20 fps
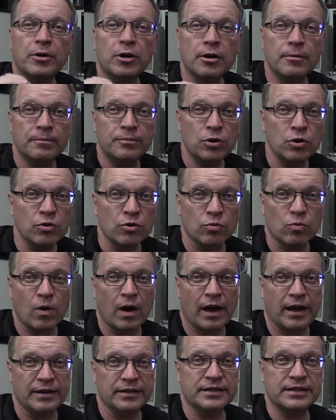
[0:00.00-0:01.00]

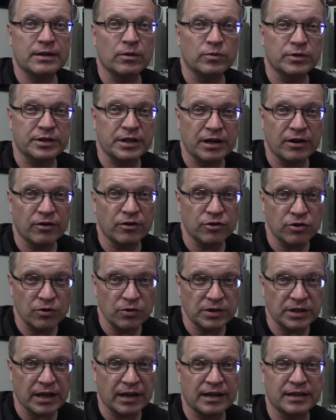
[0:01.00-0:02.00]
ComputerWise, that was here in
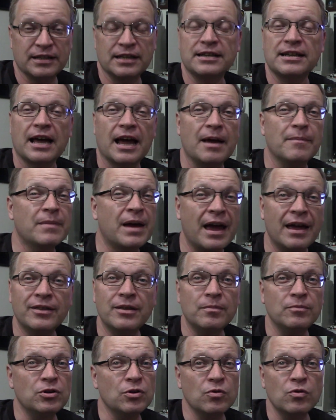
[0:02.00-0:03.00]
Tucson at the time, had
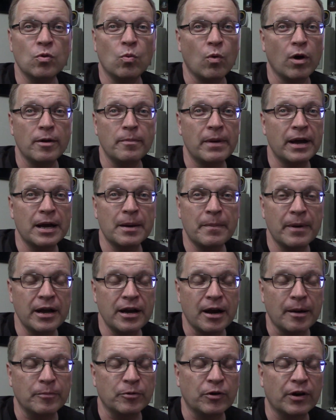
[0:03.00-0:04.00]
them do the 1 megabyte
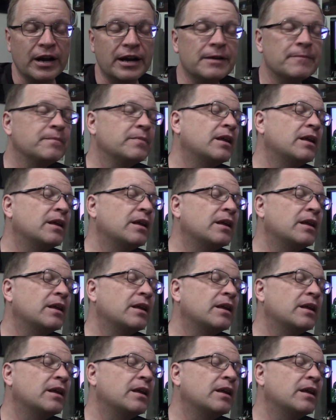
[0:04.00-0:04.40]
upgrade.